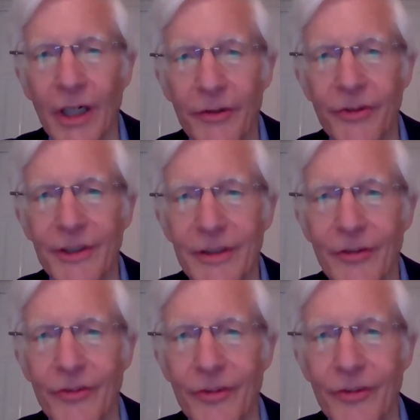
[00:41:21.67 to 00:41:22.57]

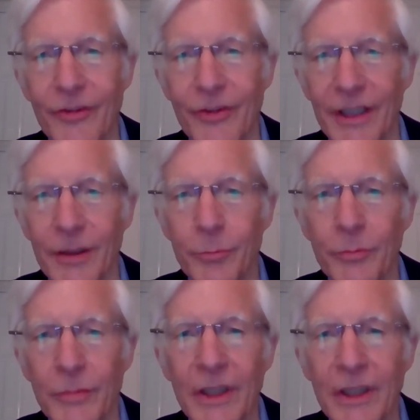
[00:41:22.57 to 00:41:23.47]

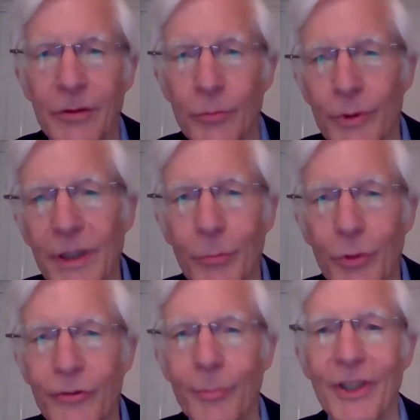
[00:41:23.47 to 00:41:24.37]
the
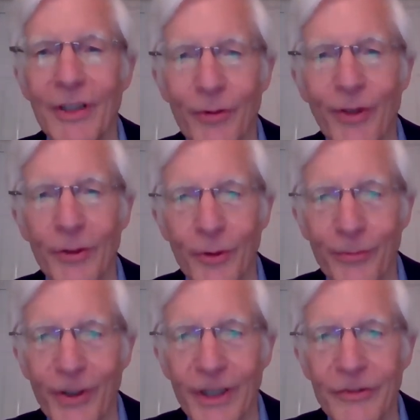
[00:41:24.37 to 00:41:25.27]
reimbursement and the
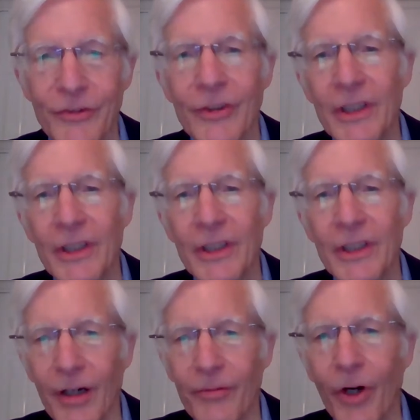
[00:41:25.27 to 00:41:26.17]
federal funds
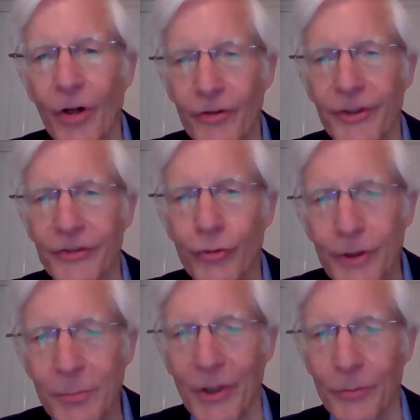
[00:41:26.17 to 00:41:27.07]
of all of
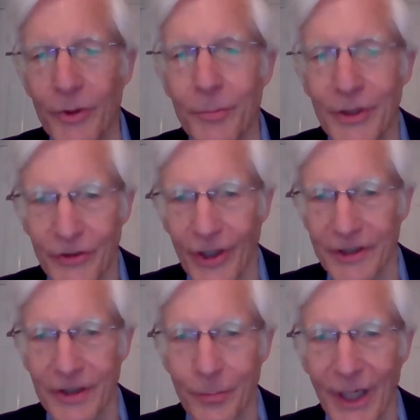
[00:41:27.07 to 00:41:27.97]
this treatment we've
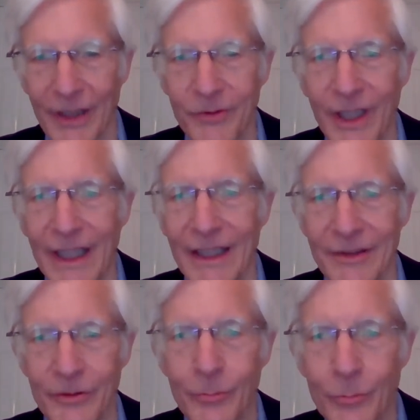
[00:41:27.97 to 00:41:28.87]
been talking about
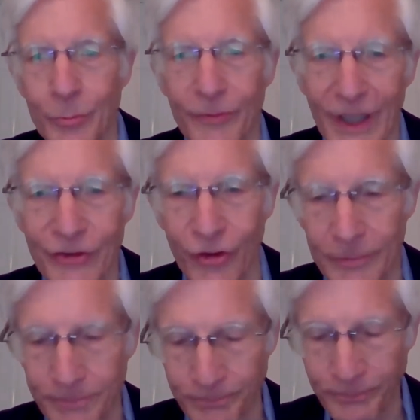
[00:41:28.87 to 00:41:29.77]
and
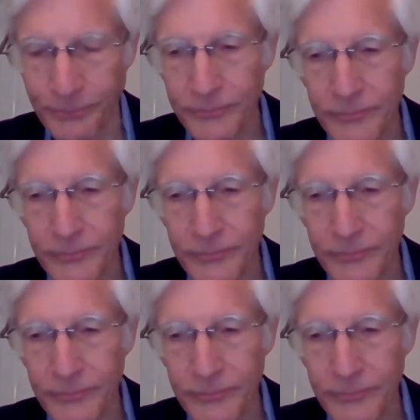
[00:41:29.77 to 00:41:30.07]
prevention.